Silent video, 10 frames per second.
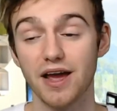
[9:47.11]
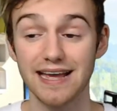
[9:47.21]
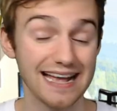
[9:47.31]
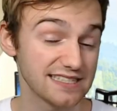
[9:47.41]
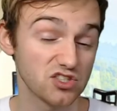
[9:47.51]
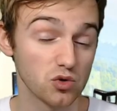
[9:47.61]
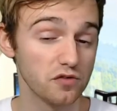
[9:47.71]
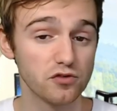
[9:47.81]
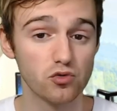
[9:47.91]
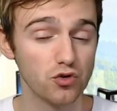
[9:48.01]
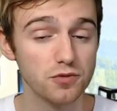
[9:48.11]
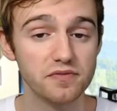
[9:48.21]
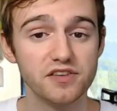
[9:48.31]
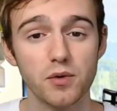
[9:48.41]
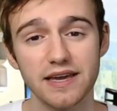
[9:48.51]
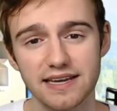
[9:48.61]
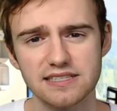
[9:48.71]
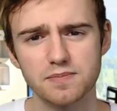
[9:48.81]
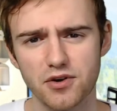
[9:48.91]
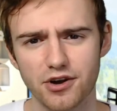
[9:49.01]
as a sort of group viewing
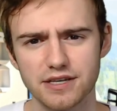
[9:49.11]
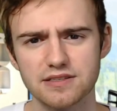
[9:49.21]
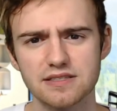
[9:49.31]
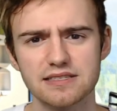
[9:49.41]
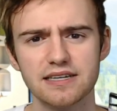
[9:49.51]
experience.